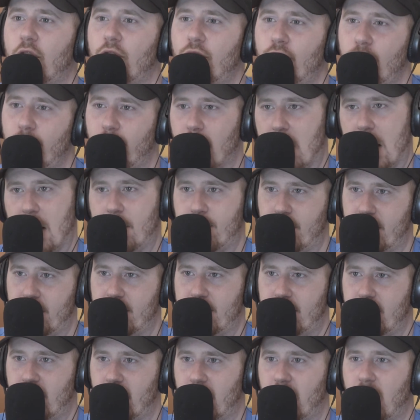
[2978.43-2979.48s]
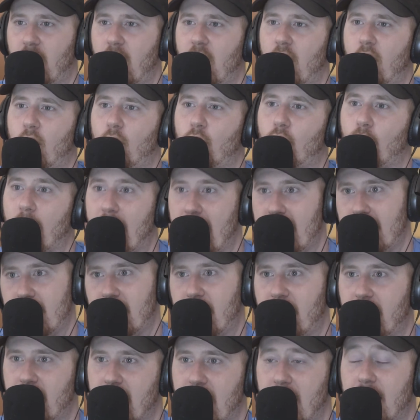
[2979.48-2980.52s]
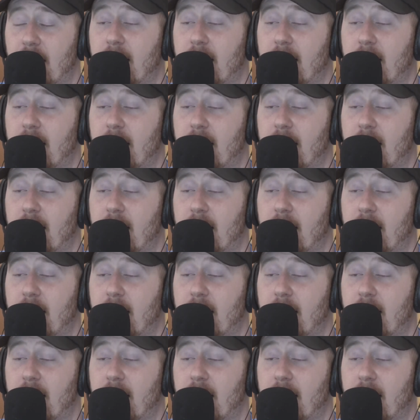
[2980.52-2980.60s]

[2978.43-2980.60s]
to Blockbuster, yeah. rent a.